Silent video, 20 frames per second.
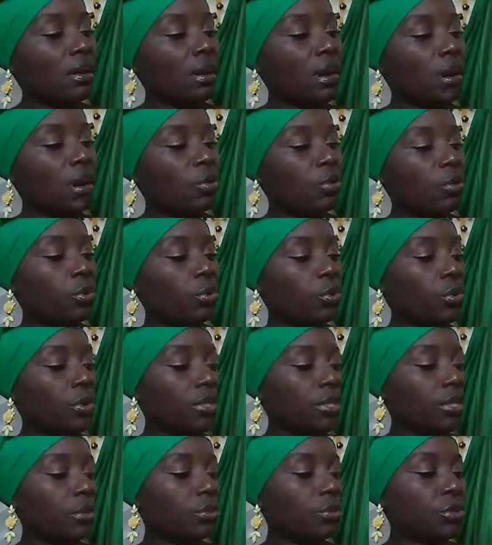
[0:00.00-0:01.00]
a womb
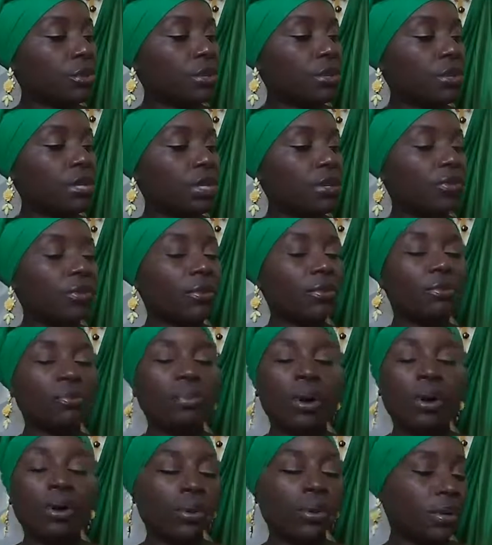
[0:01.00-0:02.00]
wisdom journey of
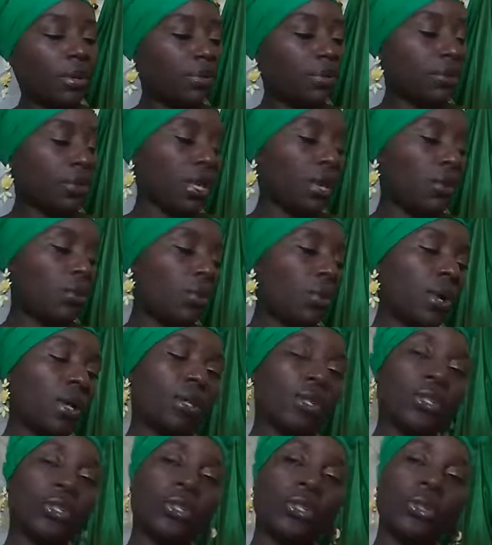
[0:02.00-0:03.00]
poems and
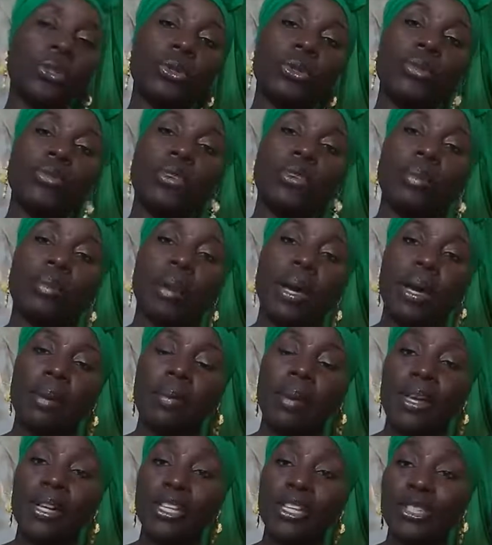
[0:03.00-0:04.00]
wellness tools for the mind,
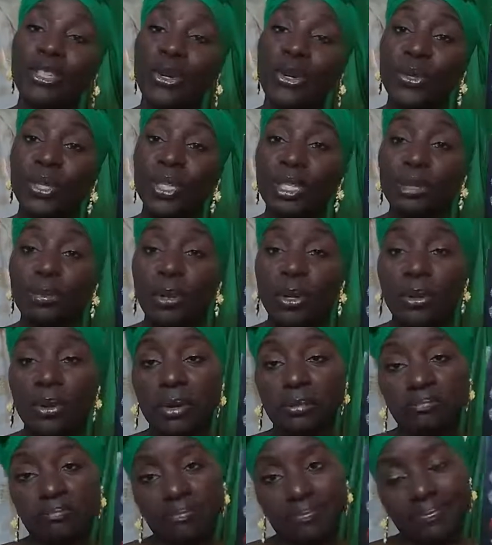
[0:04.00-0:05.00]
body, soul, and
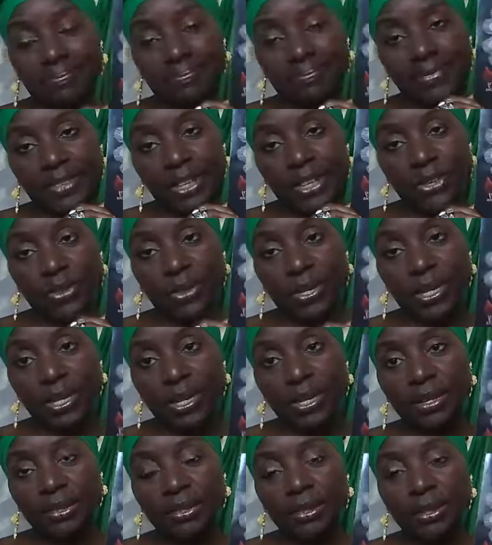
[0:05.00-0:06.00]
spirit. You can
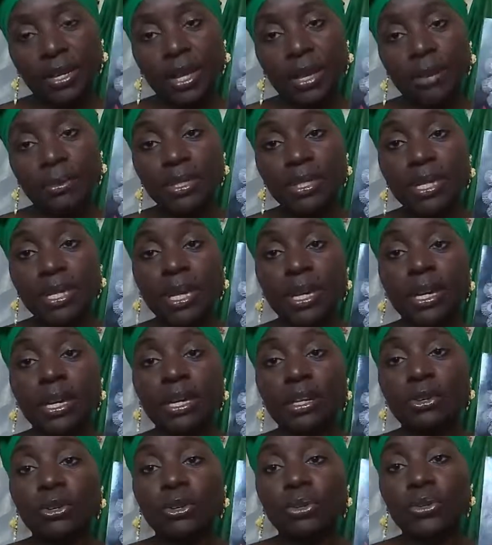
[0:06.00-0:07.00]
get it on
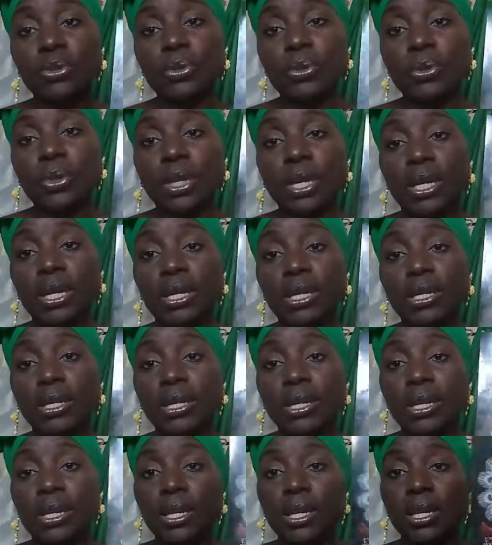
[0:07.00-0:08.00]
Amazon, or you can
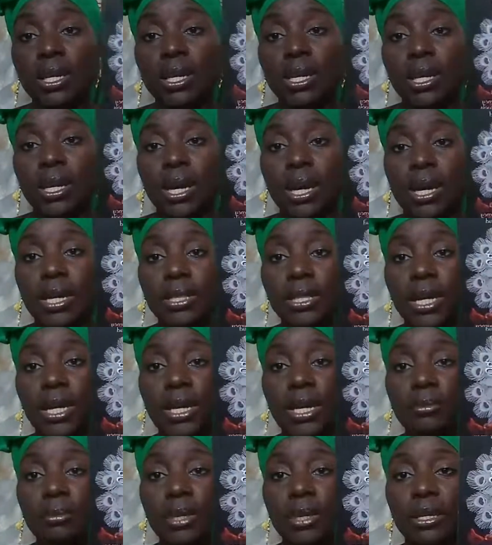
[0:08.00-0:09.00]

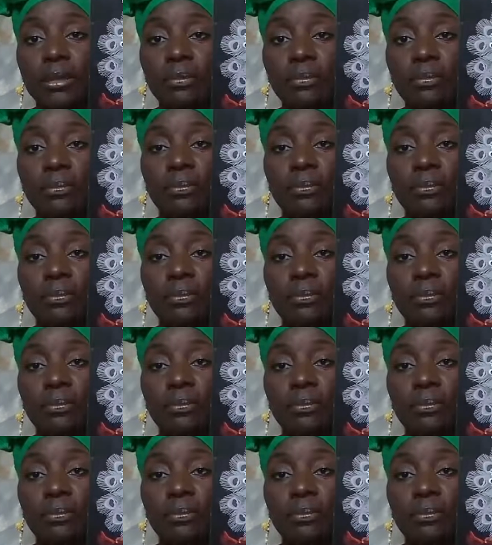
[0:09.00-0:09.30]
contact me